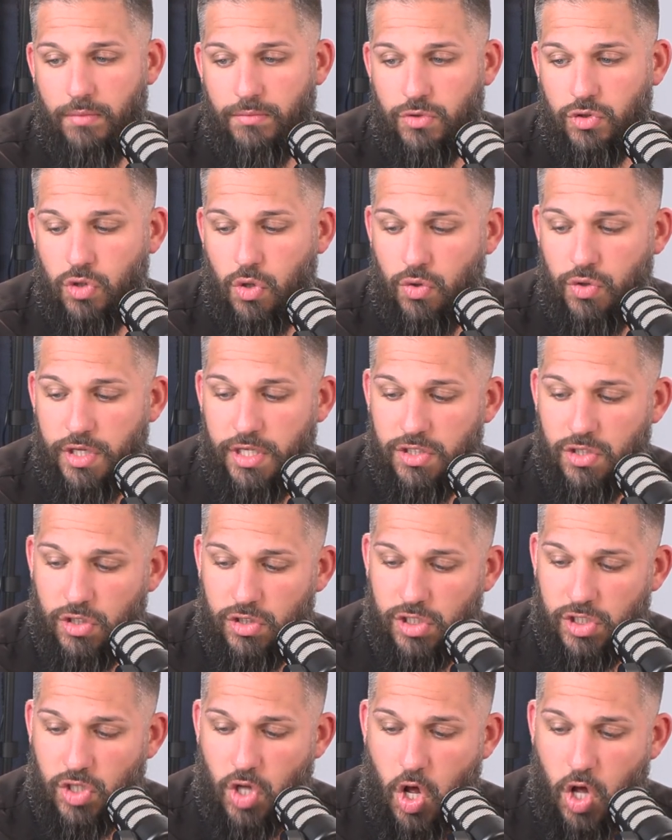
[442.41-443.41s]
So these
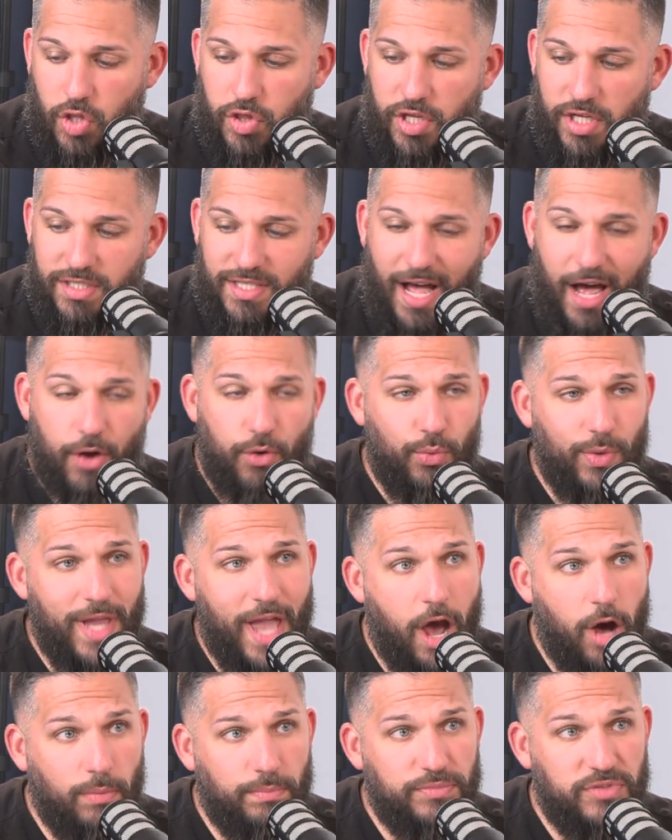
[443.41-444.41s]
are just all things. How do we
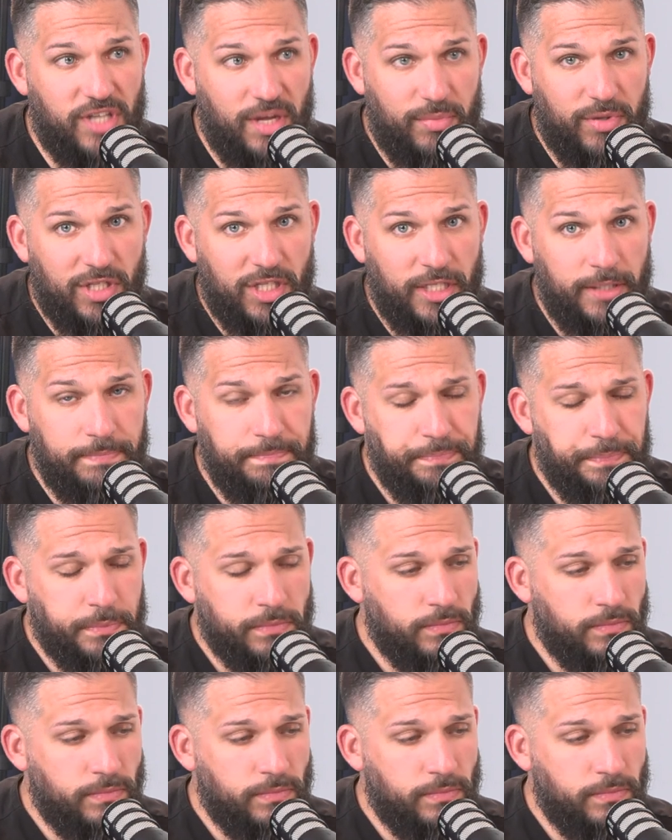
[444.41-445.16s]
help typically?